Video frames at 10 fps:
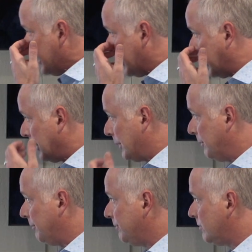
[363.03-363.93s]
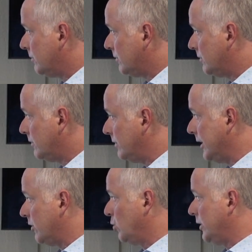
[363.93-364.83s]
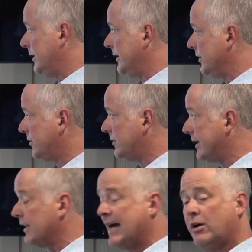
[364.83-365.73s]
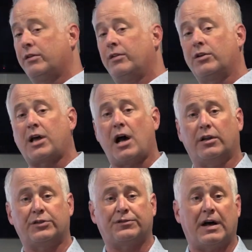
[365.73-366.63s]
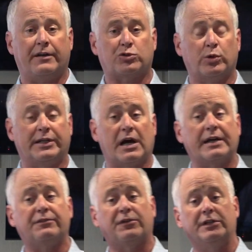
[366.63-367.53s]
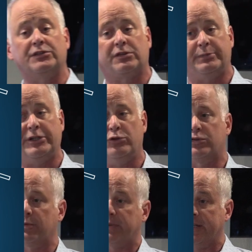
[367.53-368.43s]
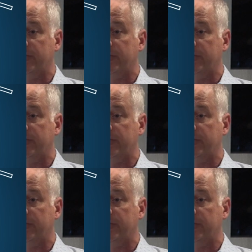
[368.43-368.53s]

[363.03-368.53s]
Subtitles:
The other one is they allowed the College 529 funds to be used to pay